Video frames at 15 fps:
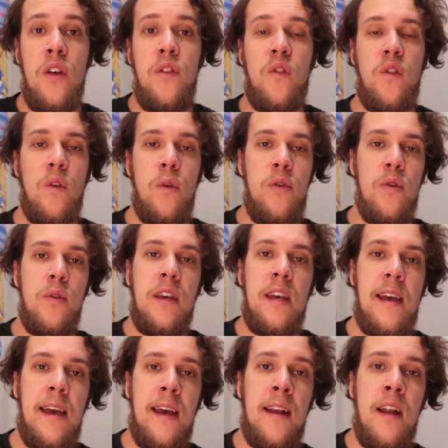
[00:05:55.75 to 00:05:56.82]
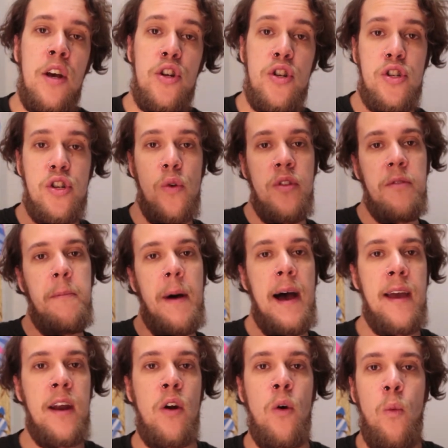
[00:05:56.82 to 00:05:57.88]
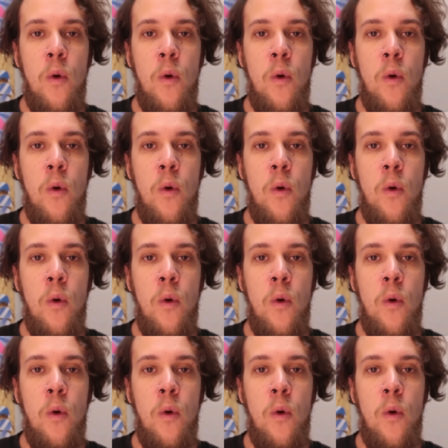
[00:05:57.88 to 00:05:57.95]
so you can show the buyer